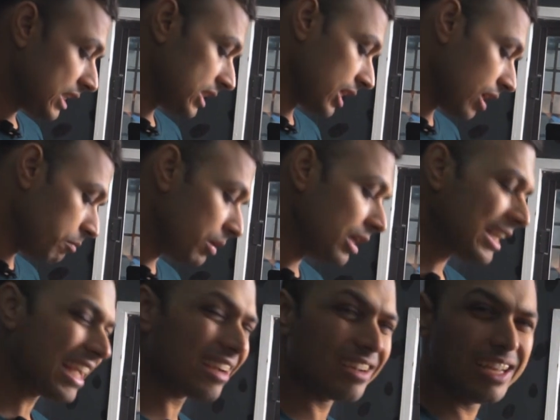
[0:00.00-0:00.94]

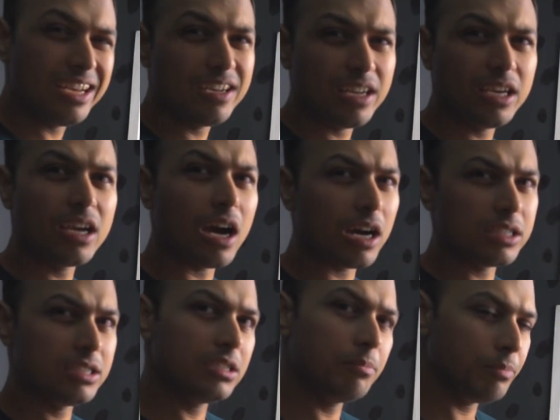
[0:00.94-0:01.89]
Thermaltake TT
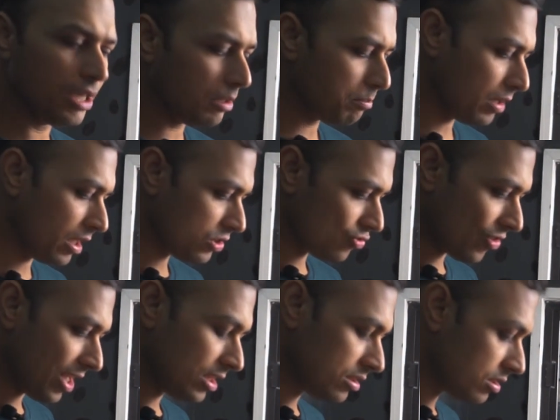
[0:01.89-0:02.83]
RGB plus
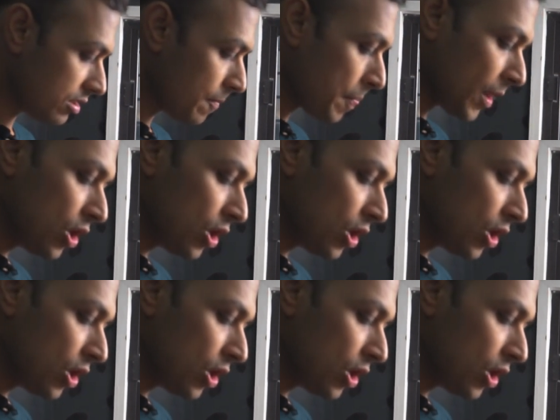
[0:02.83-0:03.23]
fans.